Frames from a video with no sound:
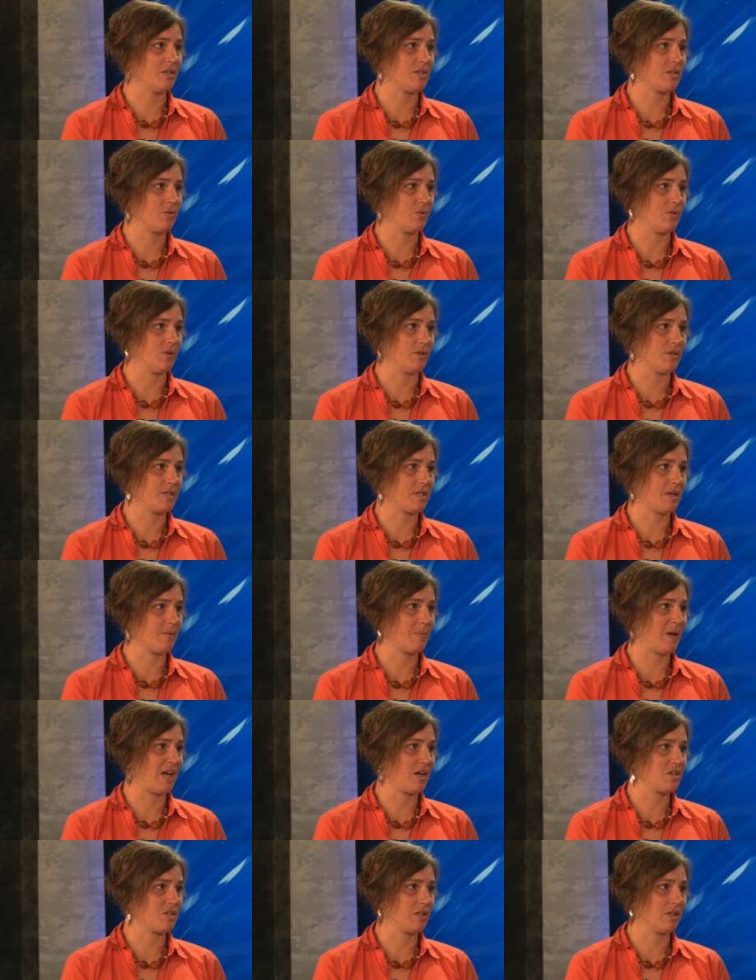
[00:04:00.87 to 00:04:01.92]
schools. I'm
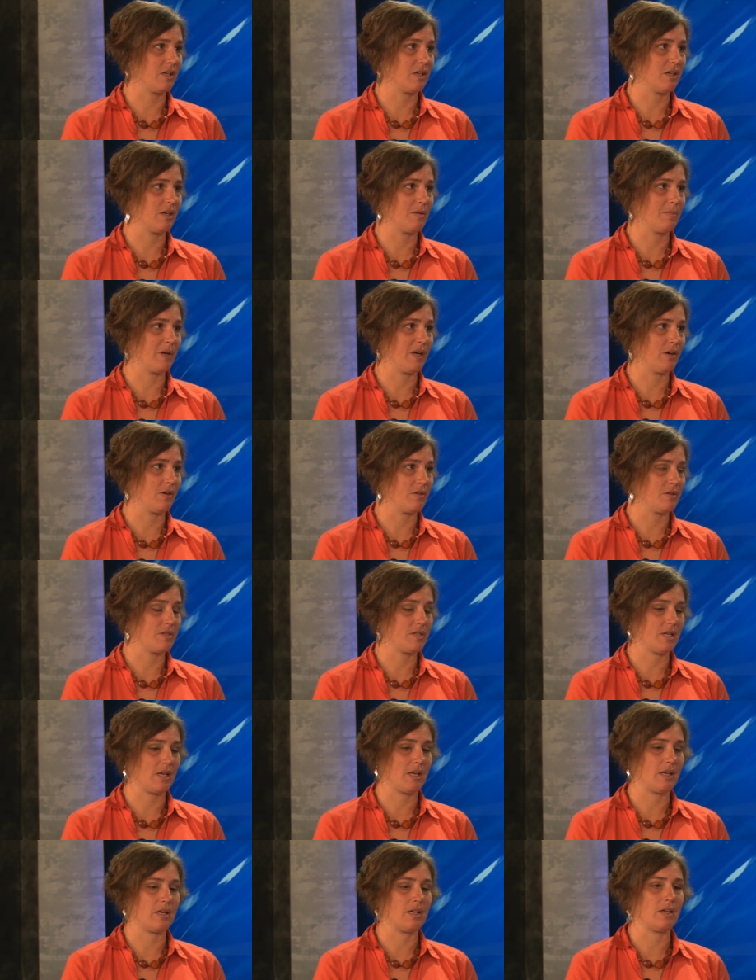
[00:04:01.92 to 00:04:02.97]
passionate
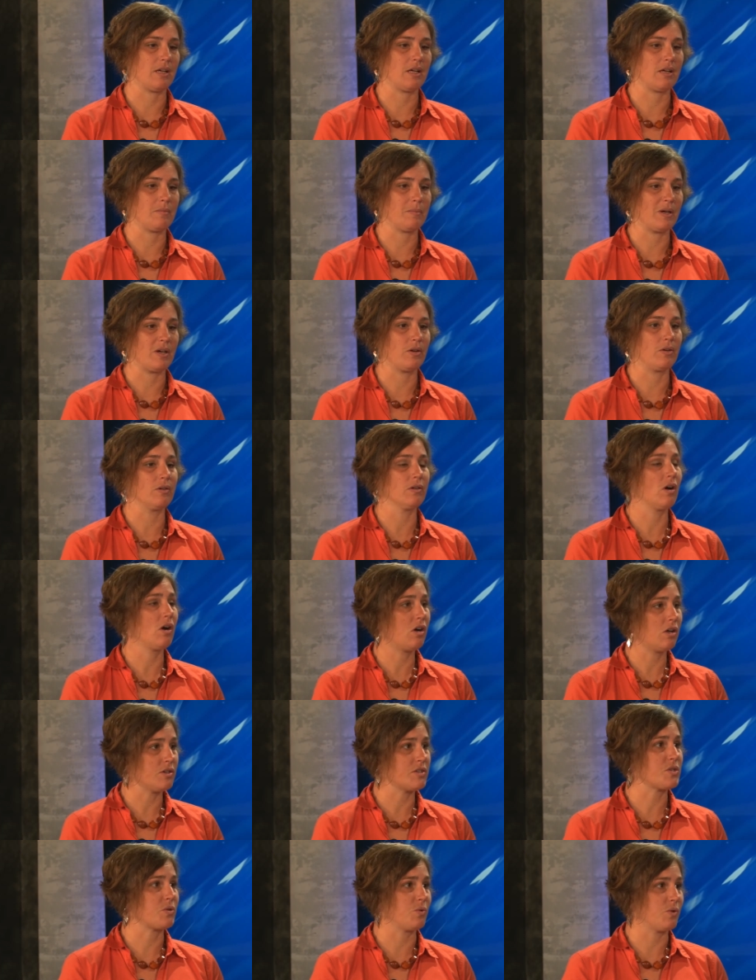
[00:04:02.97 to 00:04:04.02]
about
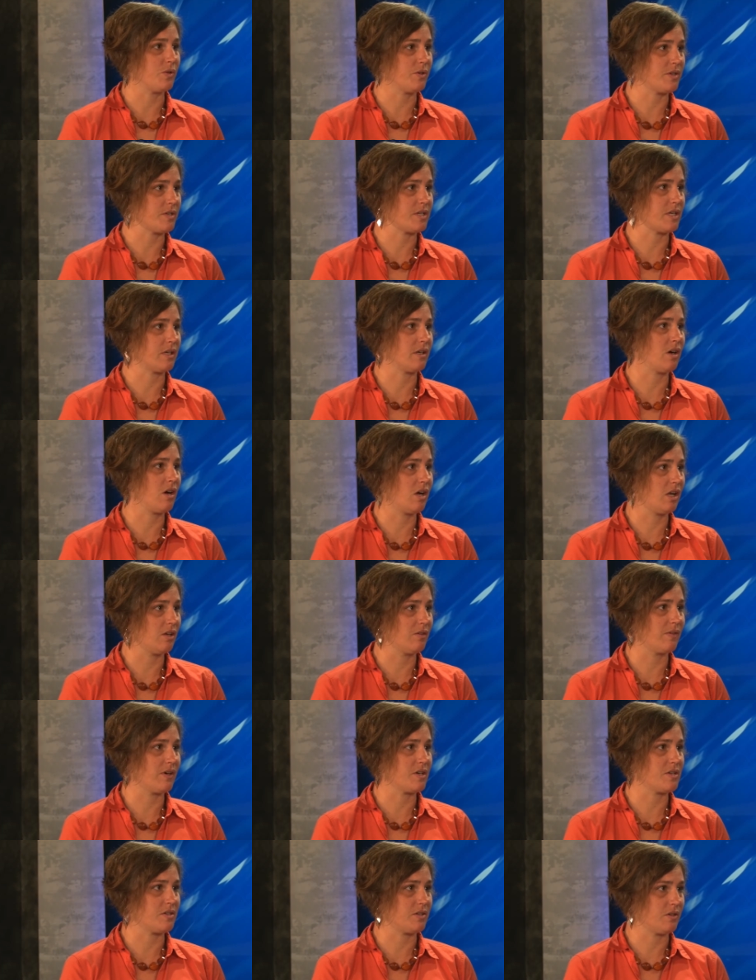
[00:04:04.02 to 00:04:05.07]
all schools and all
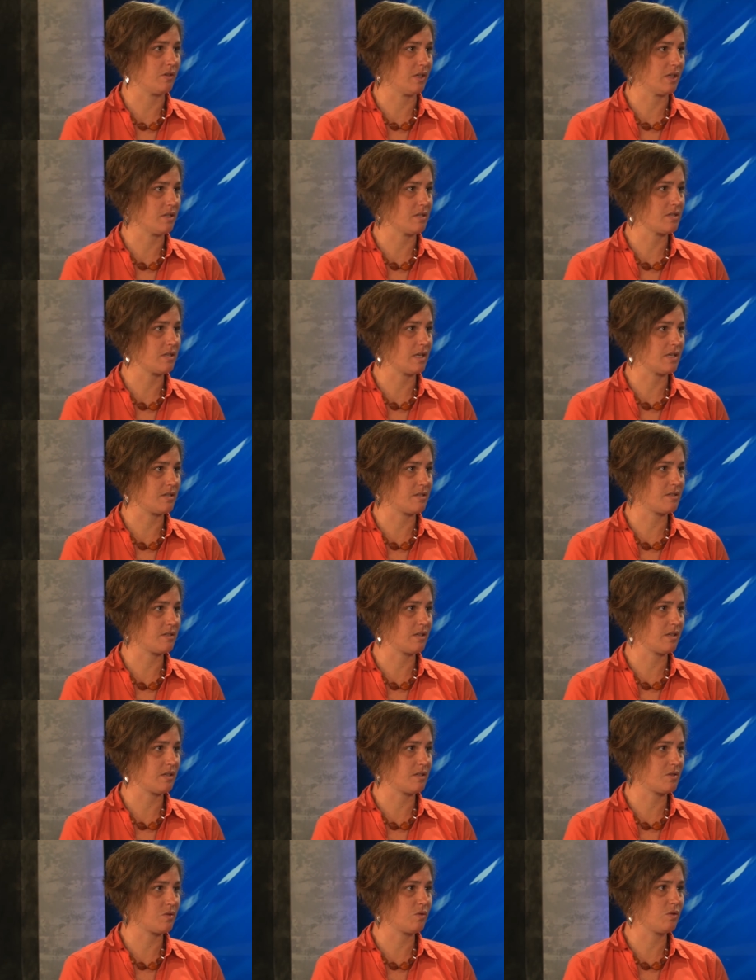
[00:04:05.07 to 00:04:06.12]
of our students. As
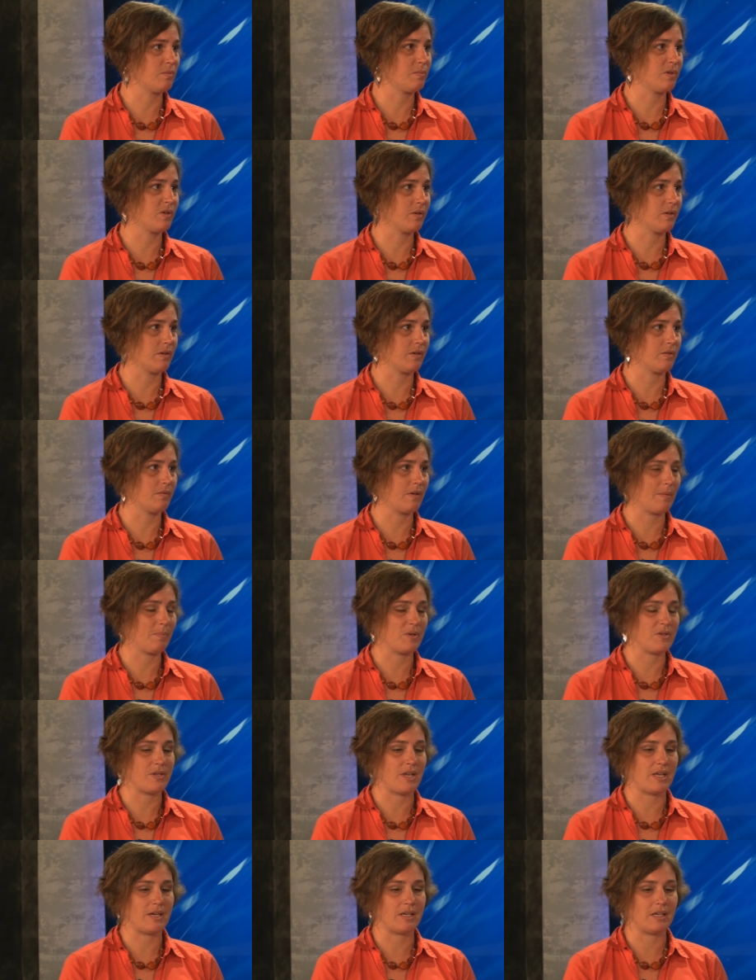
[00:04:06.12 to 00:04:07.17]
the school board
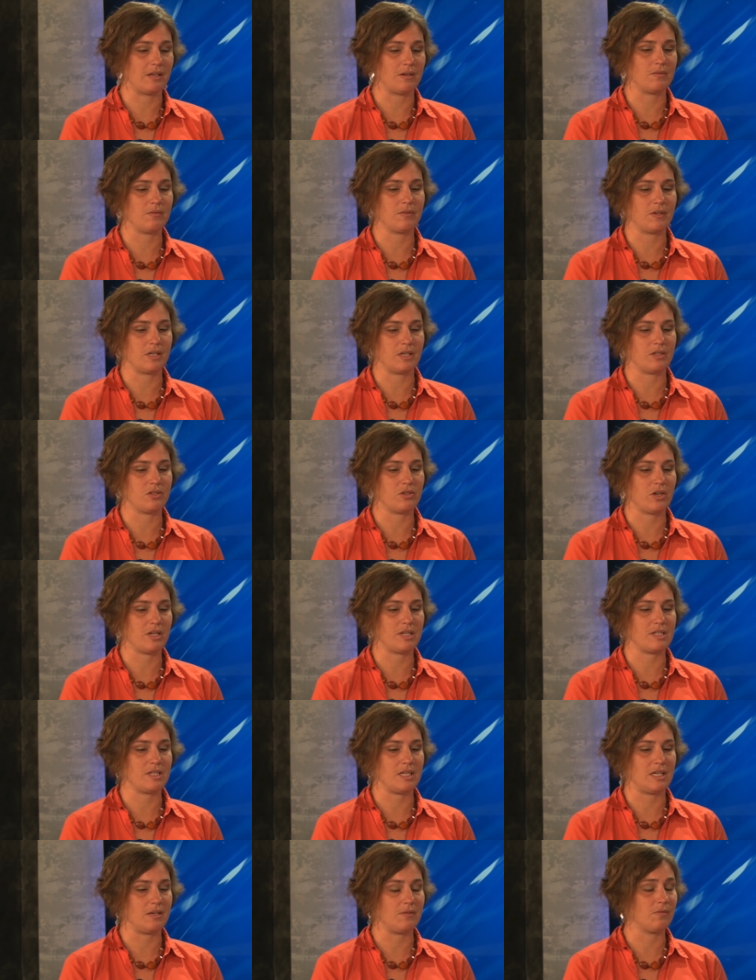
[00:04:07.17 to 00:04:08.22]
representative,
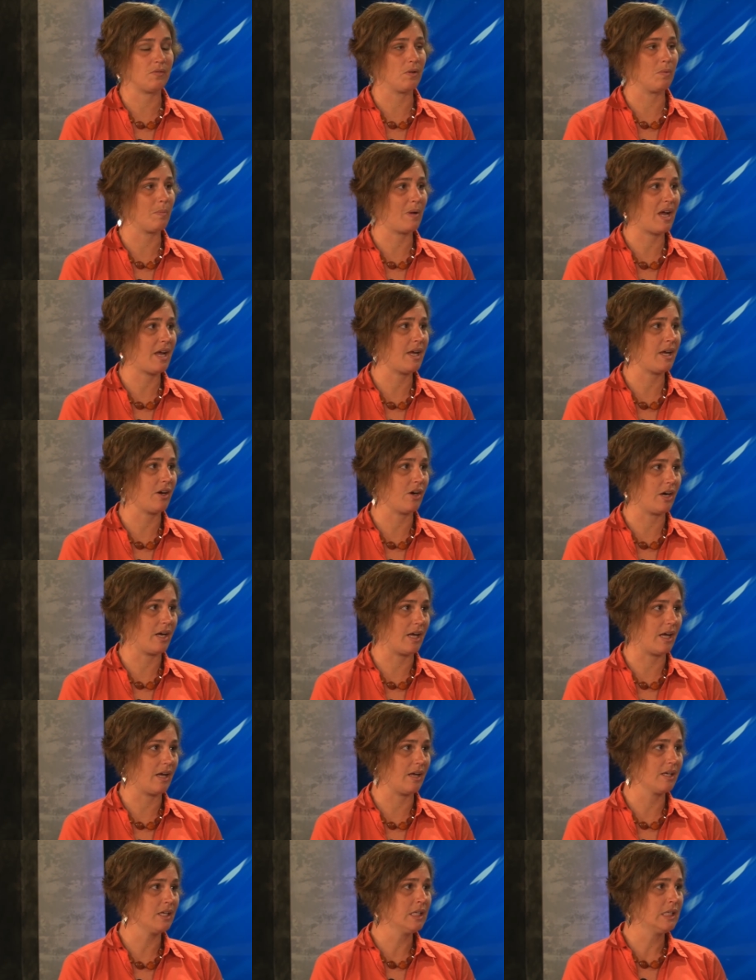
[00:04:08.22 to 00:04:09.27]
trustee for my
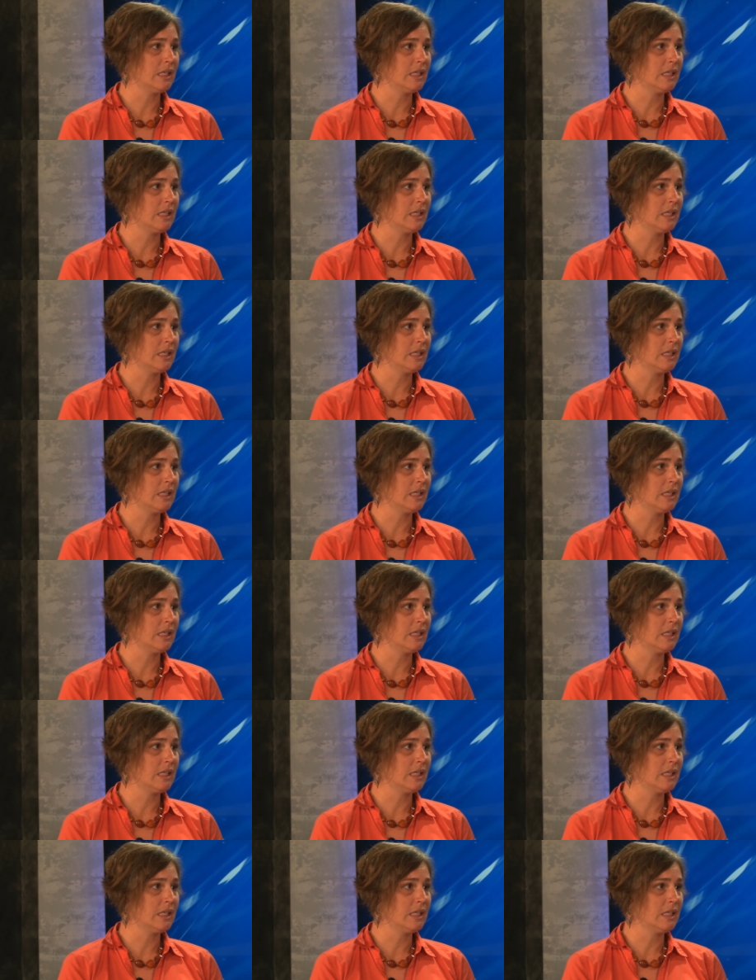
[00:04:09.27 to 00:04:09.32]
area,